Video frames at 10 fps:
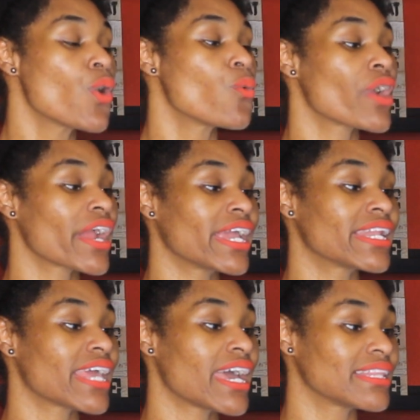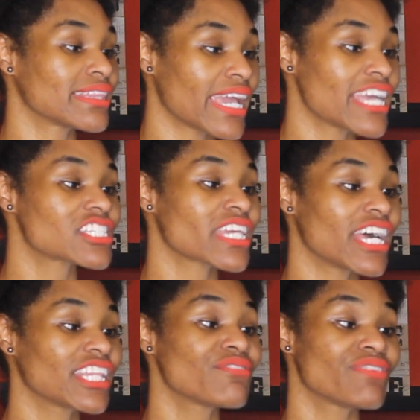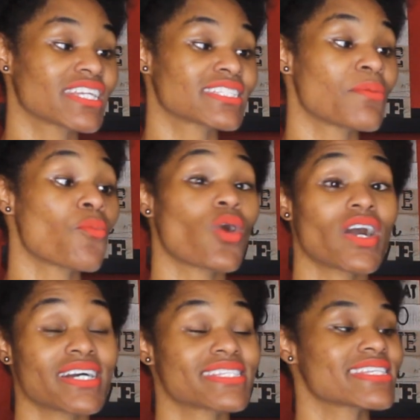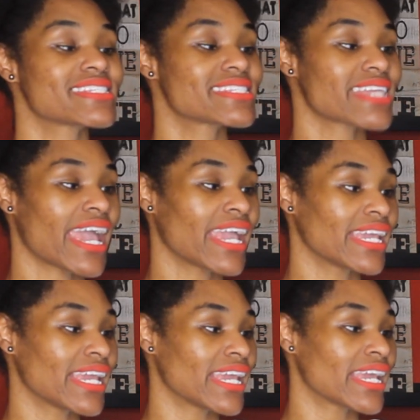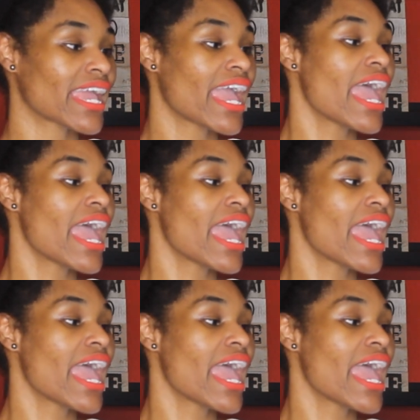where an alleged Kelly victim was staying.